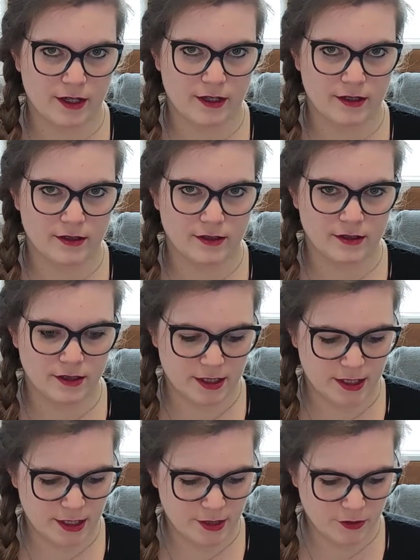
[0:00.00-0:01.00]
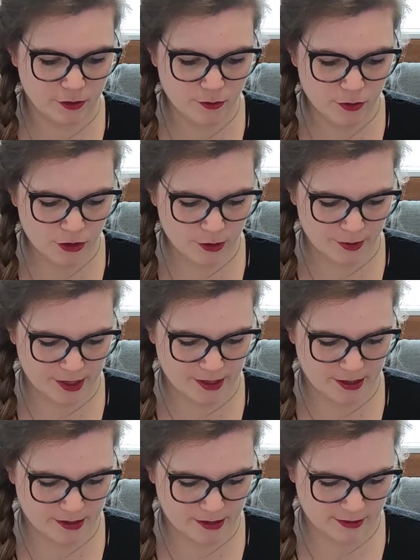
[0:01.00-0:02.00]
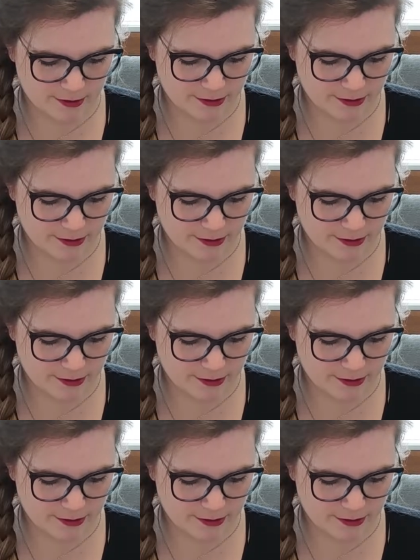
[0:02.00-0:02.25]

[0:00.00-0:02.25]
can do more amazing stuff.